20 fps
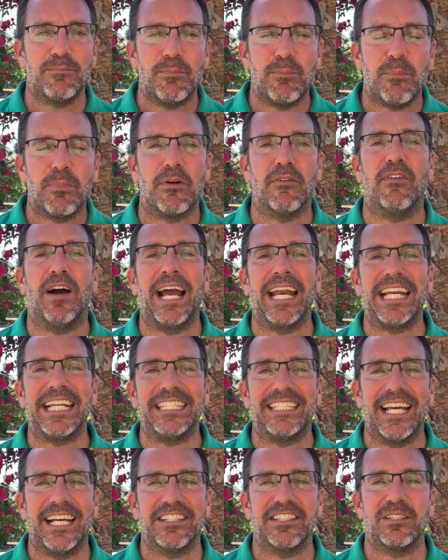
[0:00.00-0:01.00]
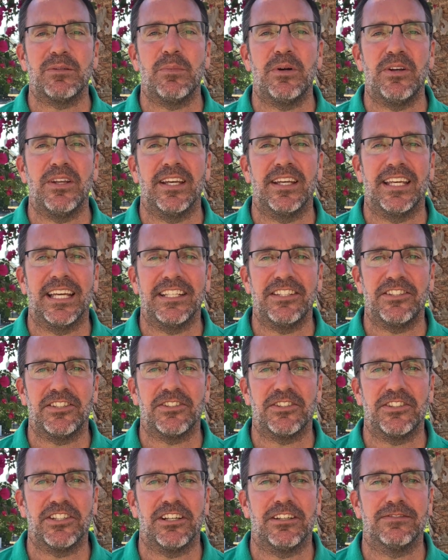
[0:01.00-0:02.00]
providing testimony against
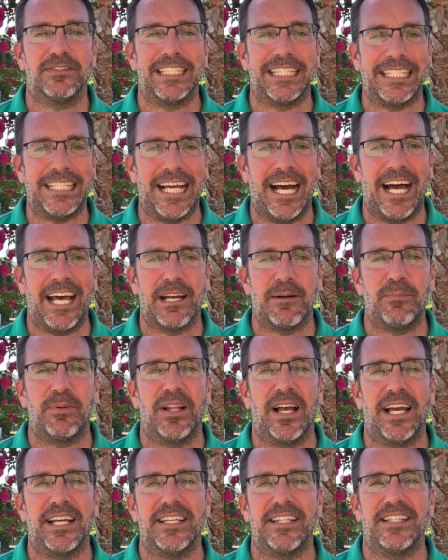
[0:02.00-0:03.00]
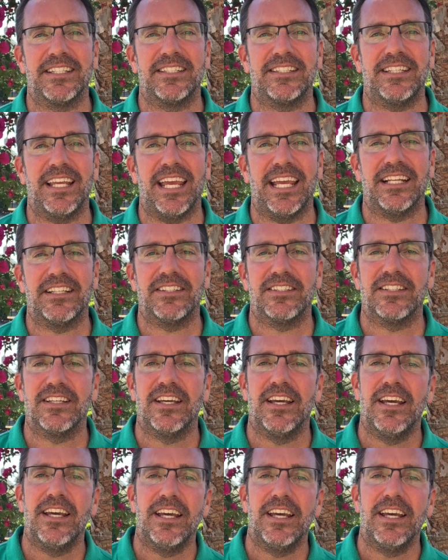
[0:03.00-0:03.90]
yourself did not apply to the states.